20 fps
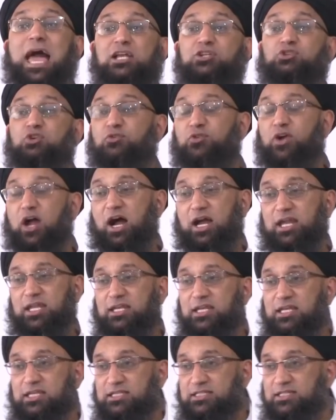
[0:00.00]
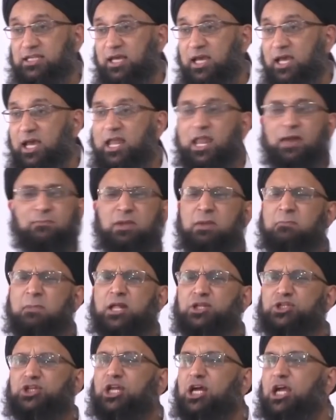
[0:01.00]
acts of kindness. Let me
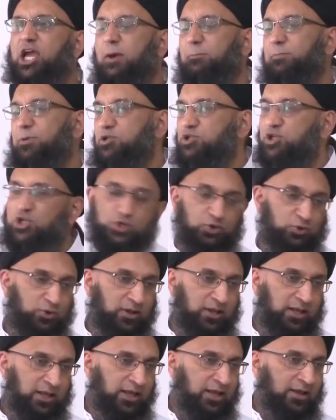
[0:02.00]
mention a couple to you.